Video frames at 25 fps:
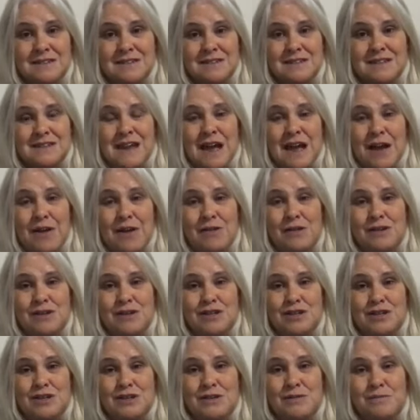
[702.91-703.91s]
See, how
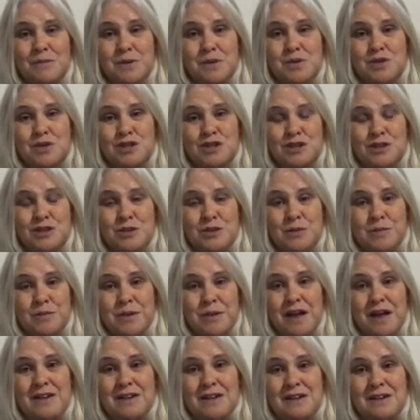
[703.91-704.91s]
is your emotional
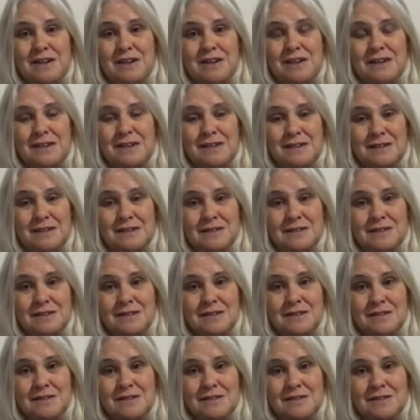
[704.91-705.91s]
body?
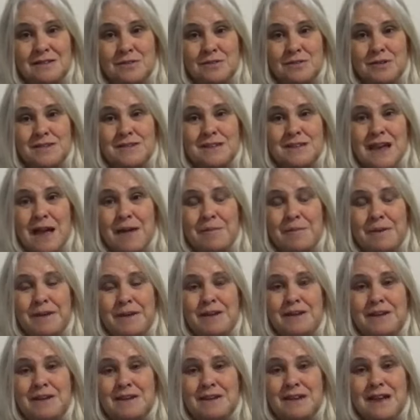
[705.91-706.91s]
What's
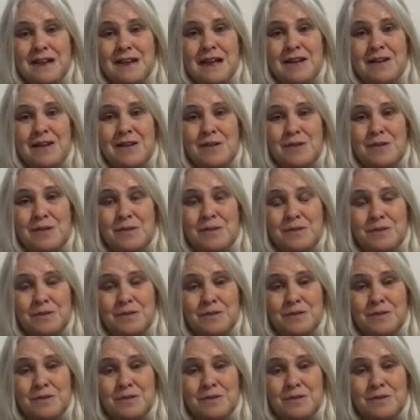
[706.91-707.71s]
happening now?